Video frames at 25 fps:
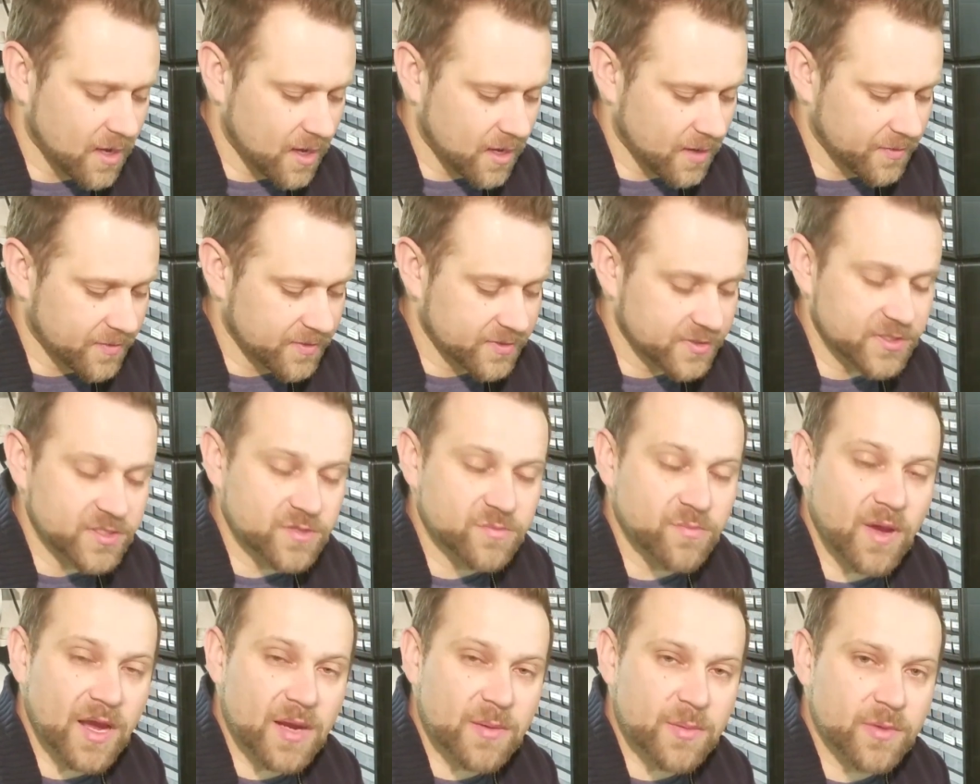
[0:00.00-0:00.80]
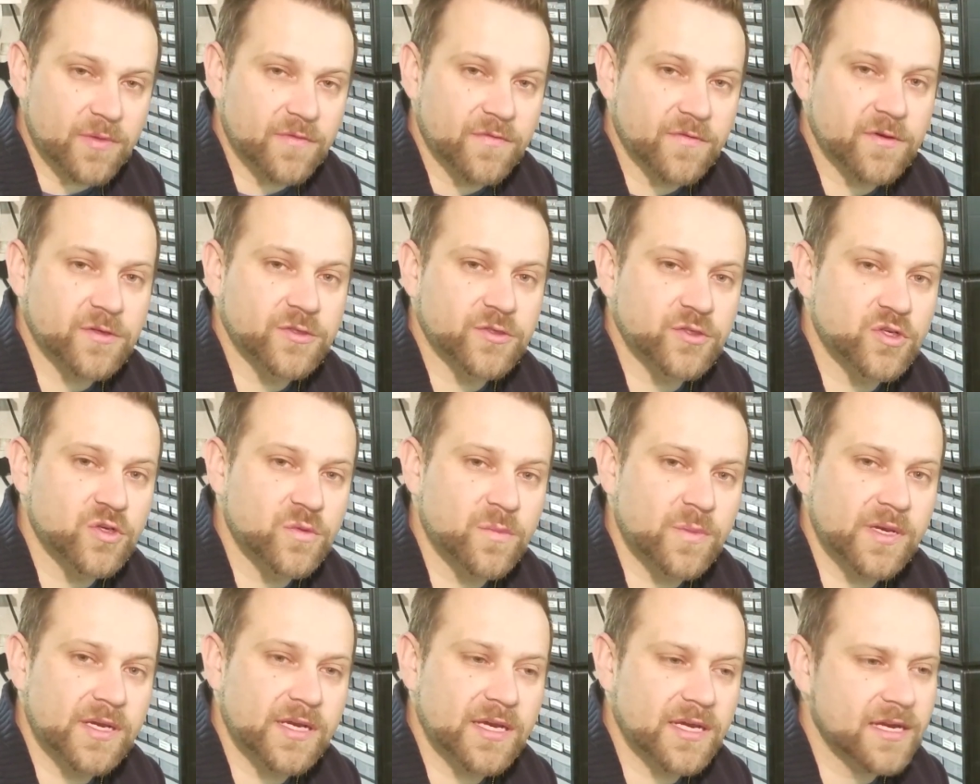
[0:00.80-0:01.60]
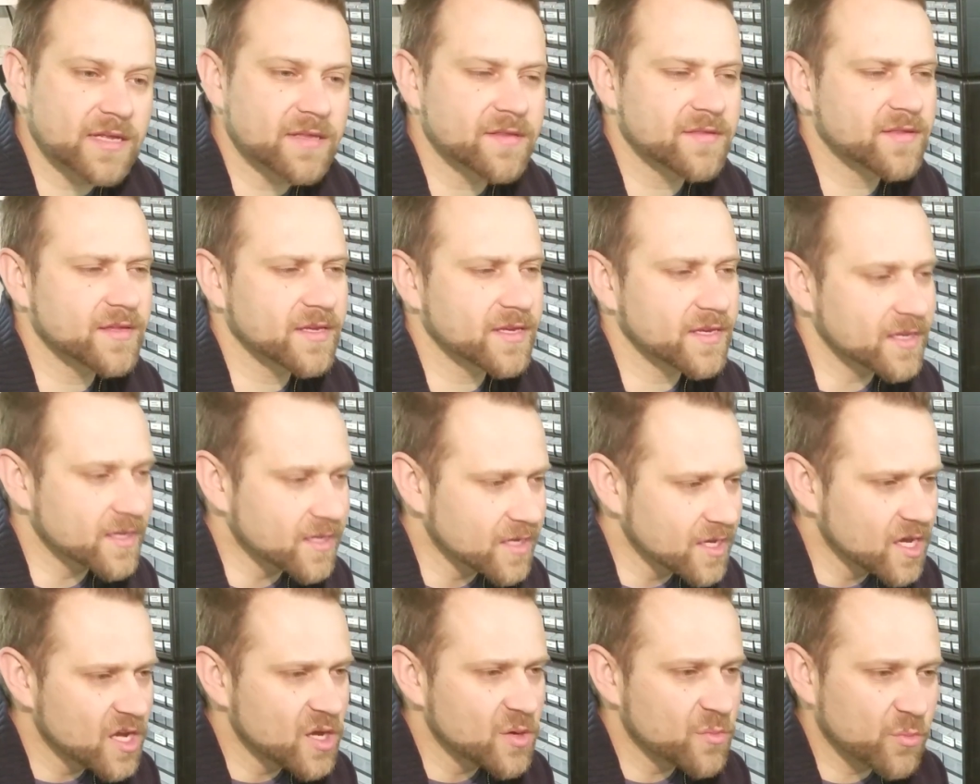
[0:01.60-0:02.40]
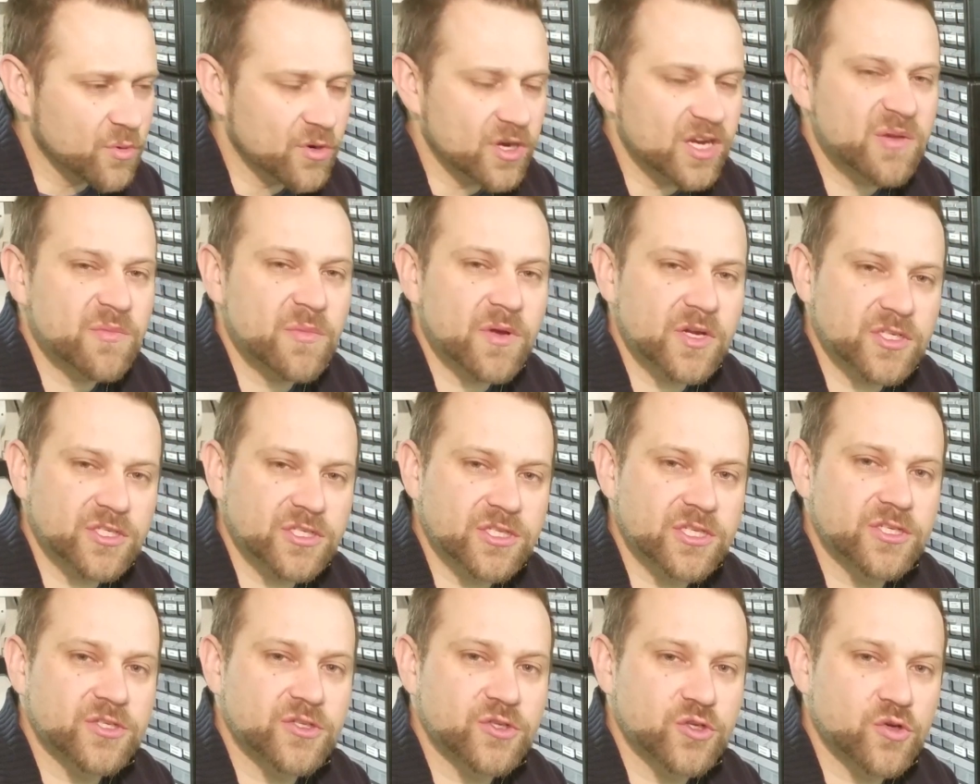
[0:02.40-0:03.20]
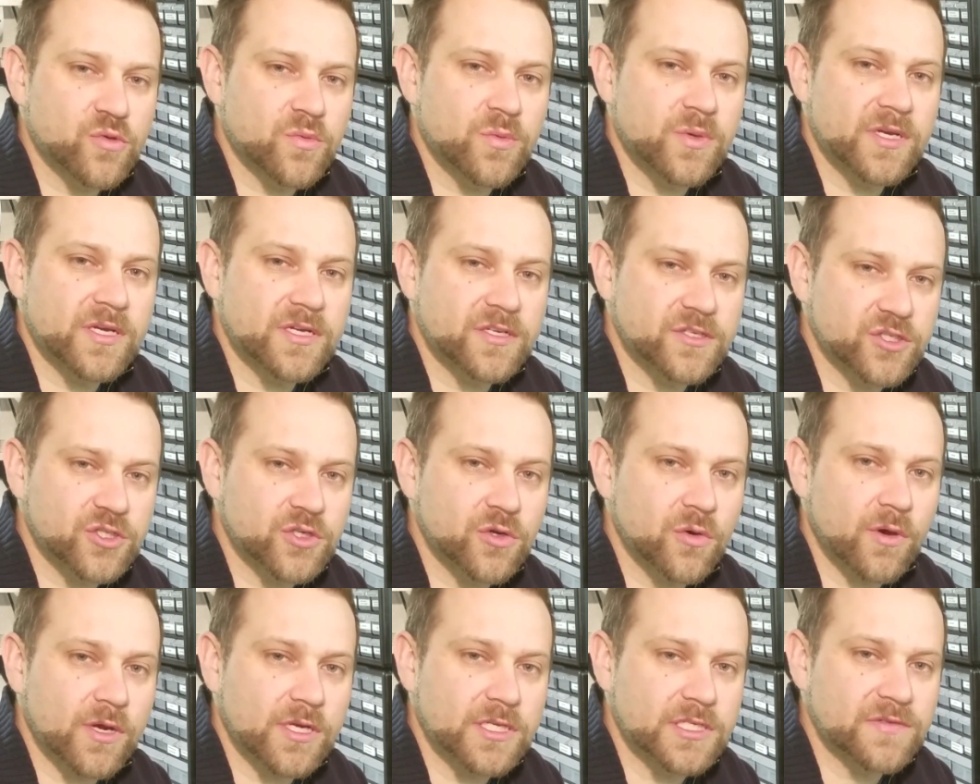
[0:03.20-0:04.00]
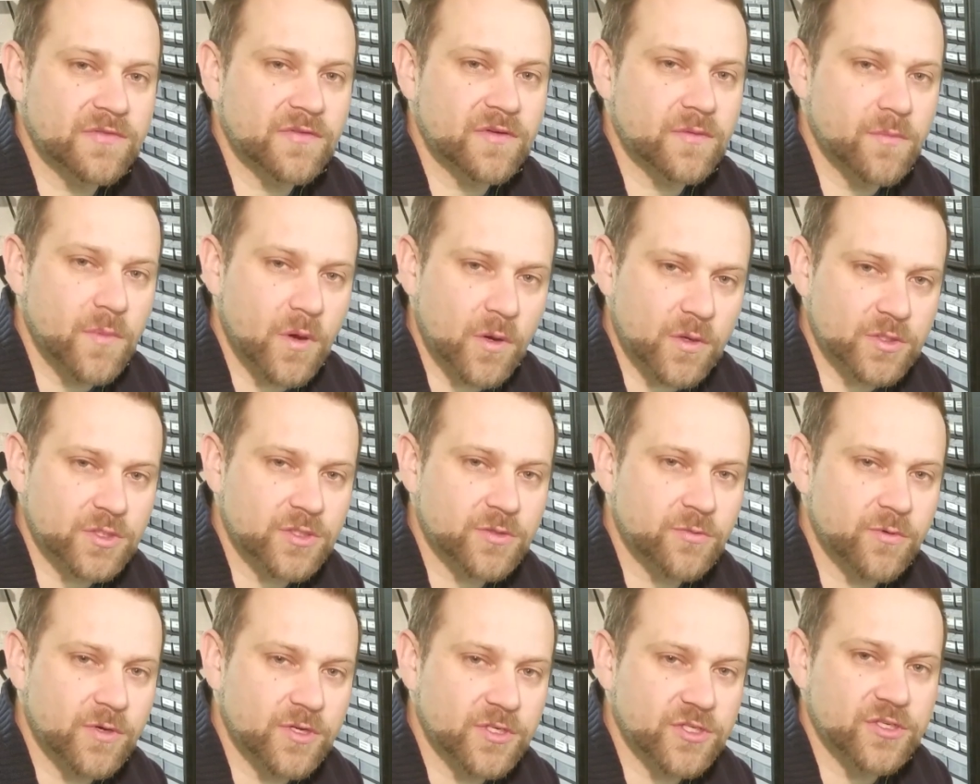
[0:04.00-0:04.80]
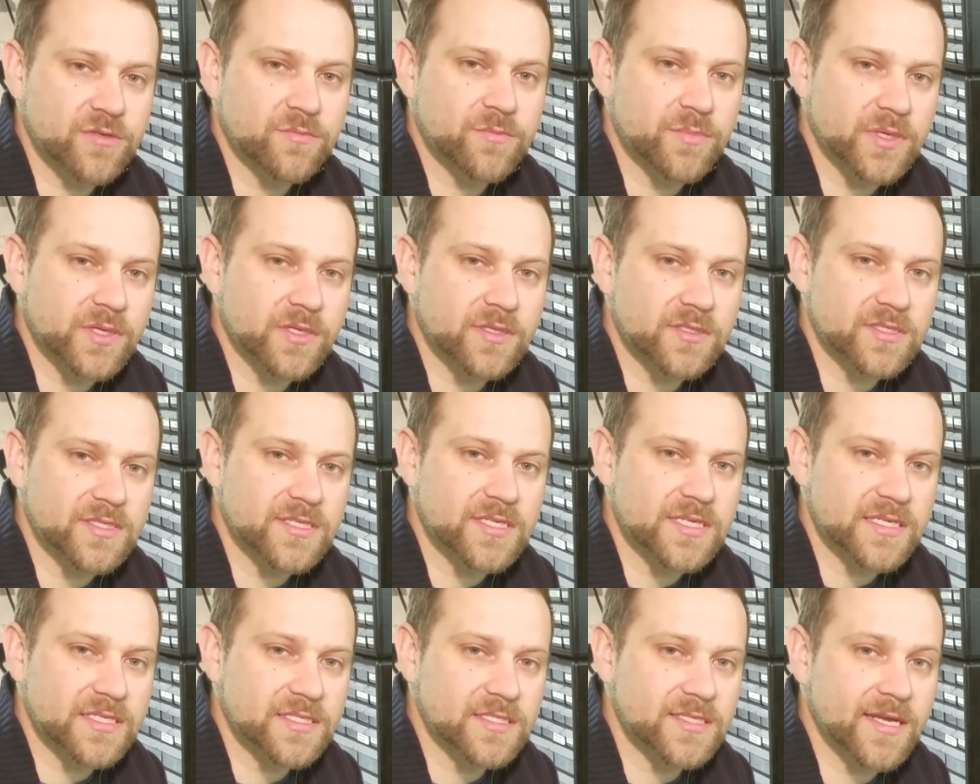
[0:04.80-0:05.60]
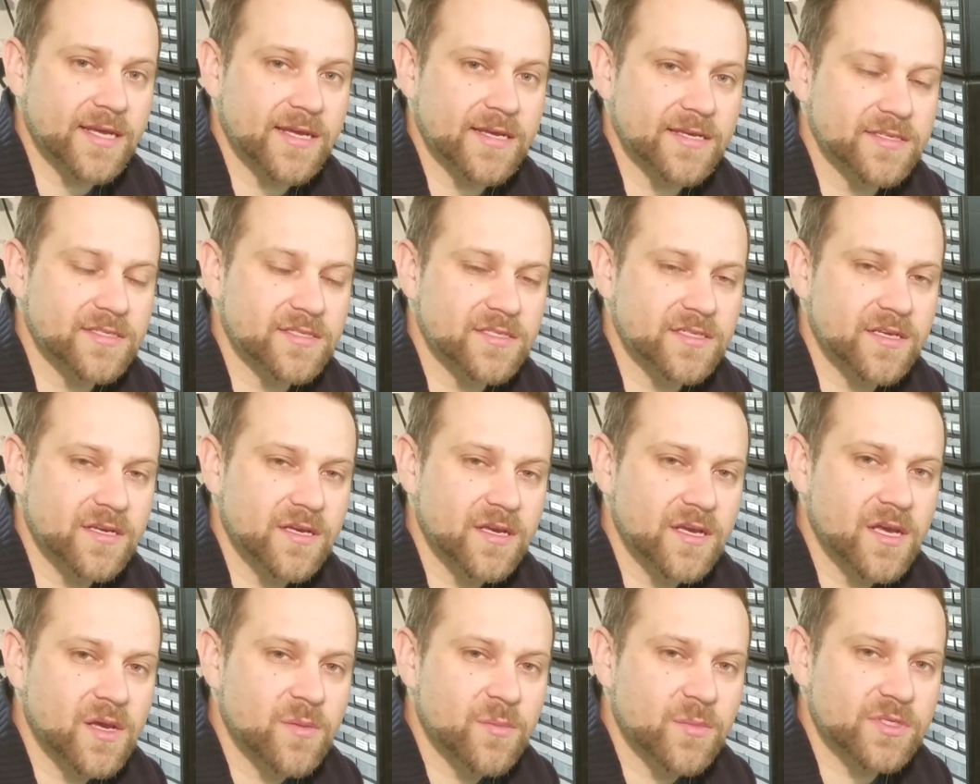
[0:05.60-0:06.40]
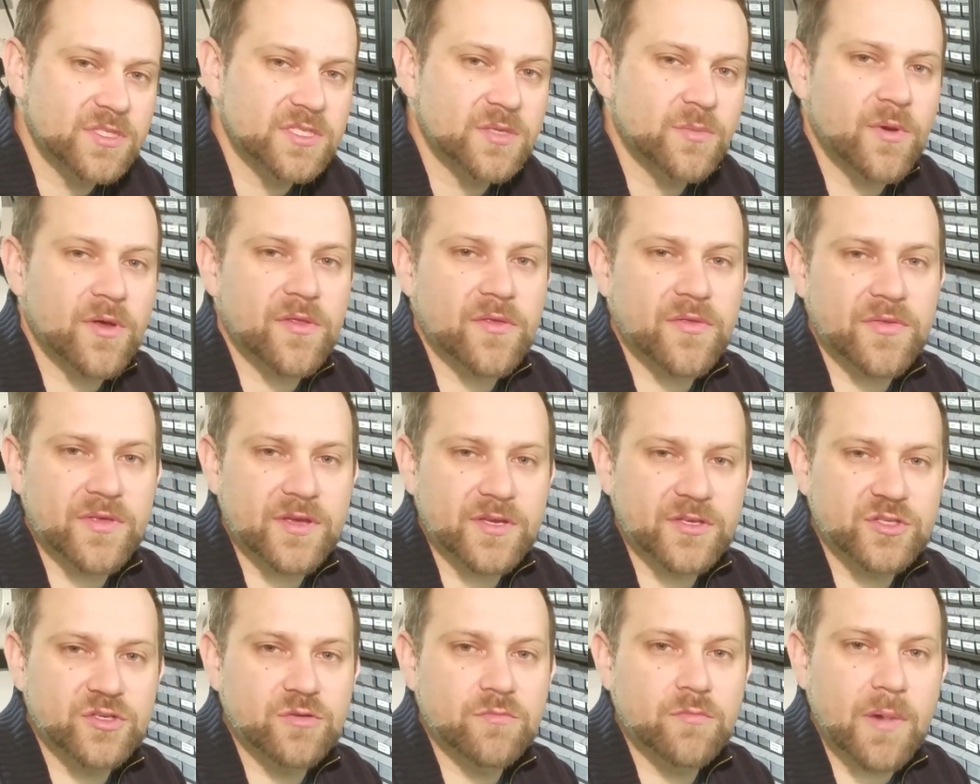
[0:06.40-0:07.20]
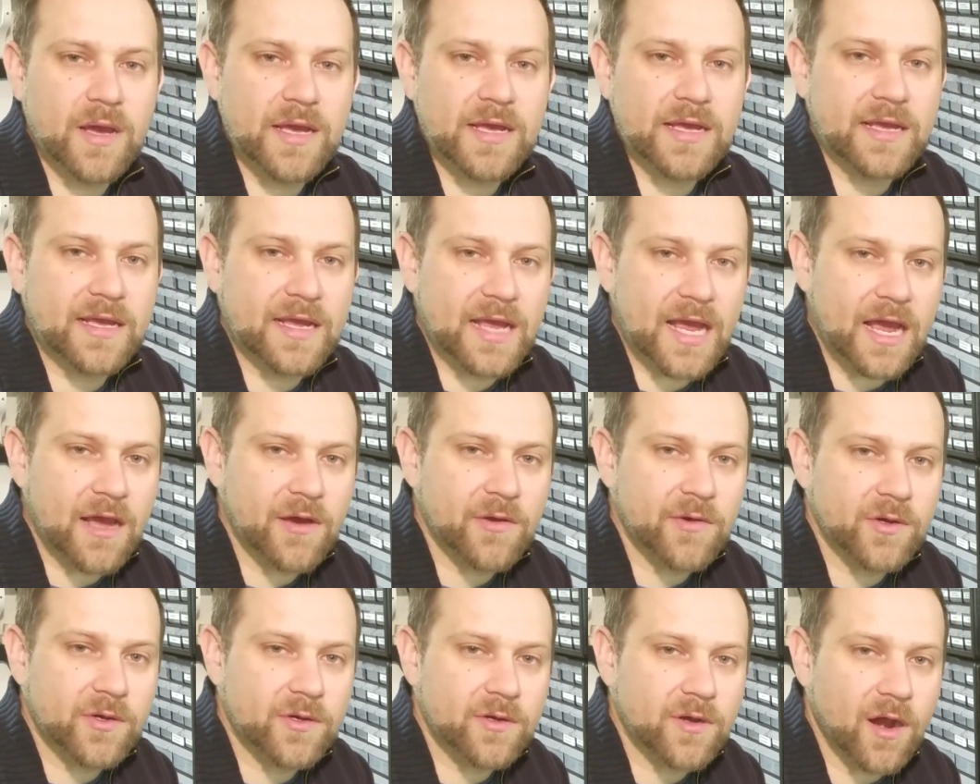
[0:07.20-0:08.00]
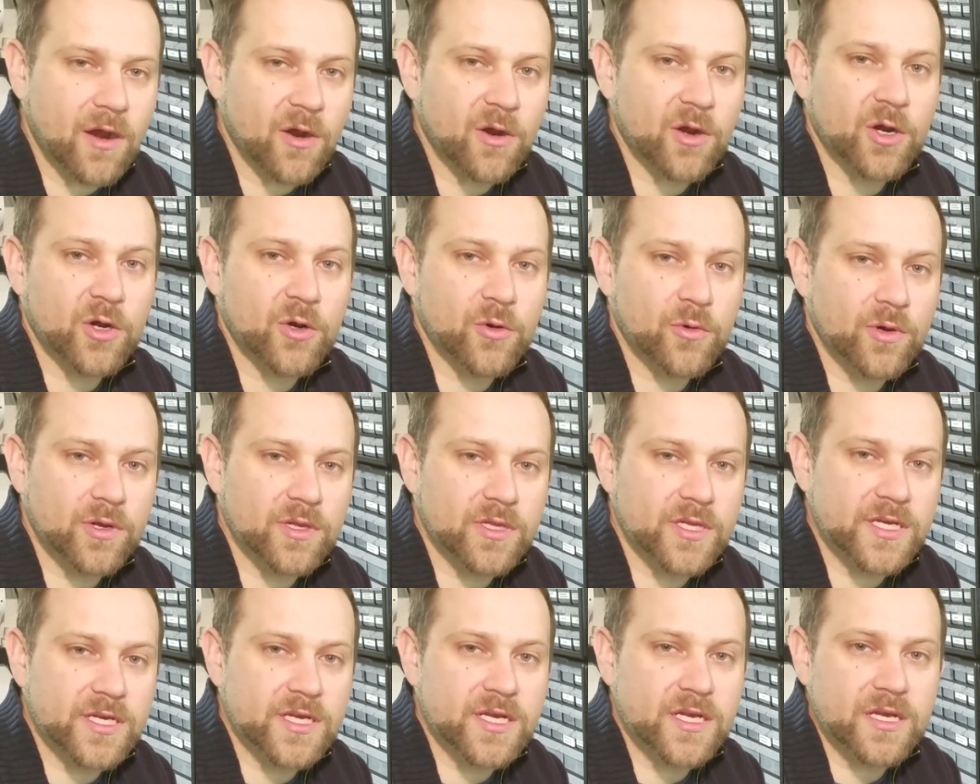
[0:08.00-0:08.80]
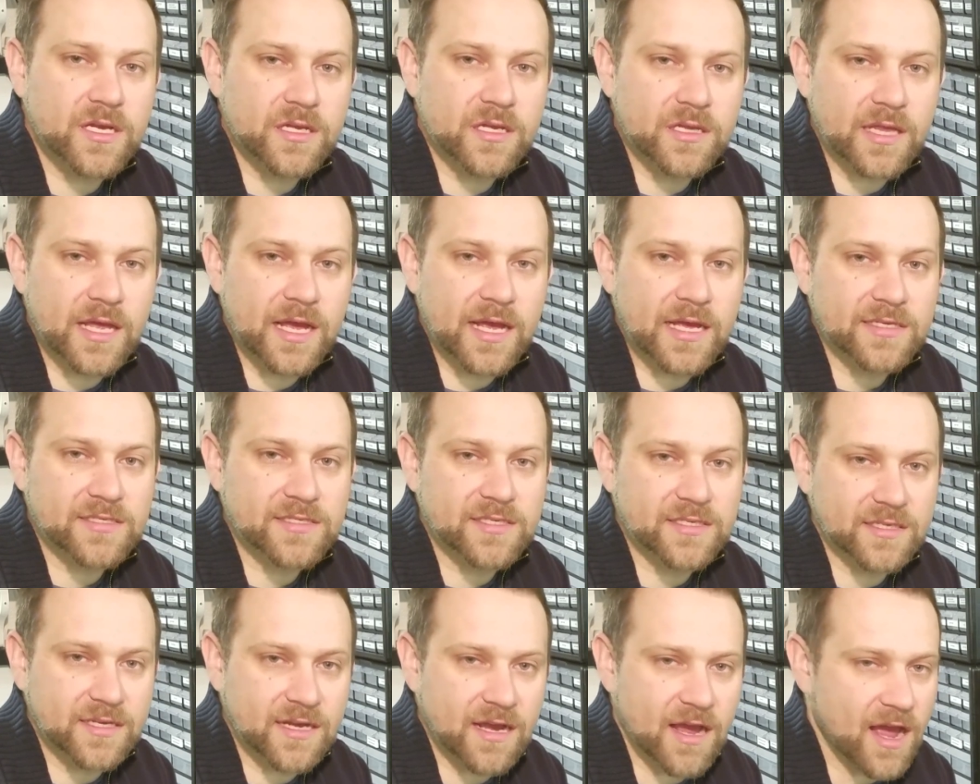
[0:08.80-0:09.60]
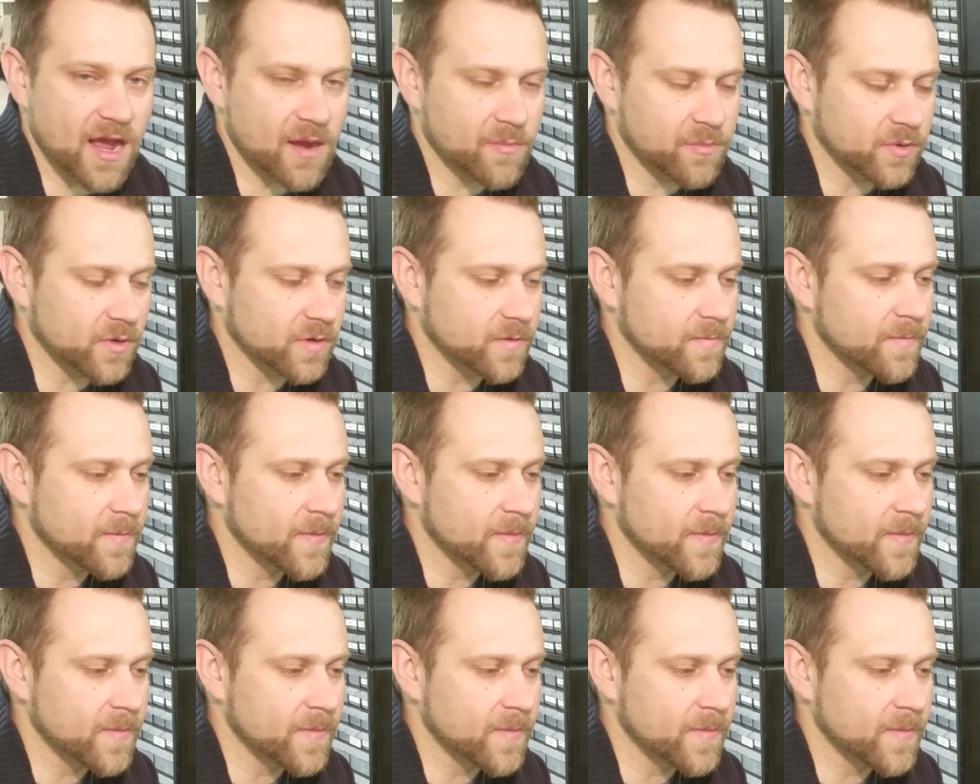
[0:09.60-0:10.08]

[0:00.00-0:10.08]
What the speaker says: This is my preferred tubing, and I think pretty much the tubing of choice for most rigid builds these days. But some other things you might encounter are acrylic, glass, and copper.